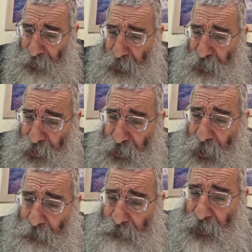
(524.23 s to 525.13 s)

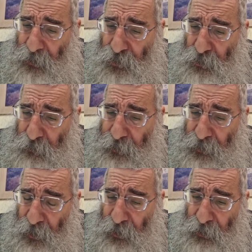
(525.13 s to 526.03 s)
Shegam mi shehu
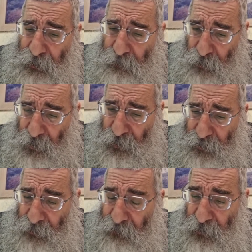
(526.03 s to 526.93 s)
b'darga nemucha,
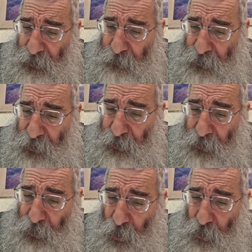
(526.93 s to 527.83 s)
even someone who's on a
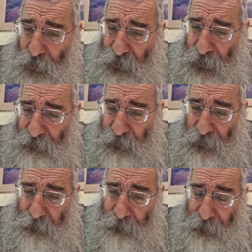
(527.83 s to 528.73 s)
lower level.
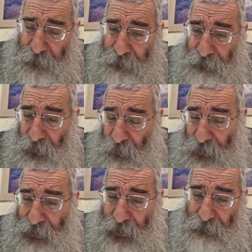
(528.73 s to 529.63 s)
What
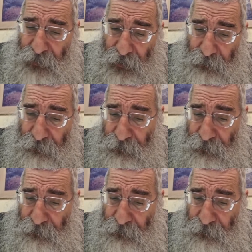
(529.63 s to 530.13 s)
does that mean?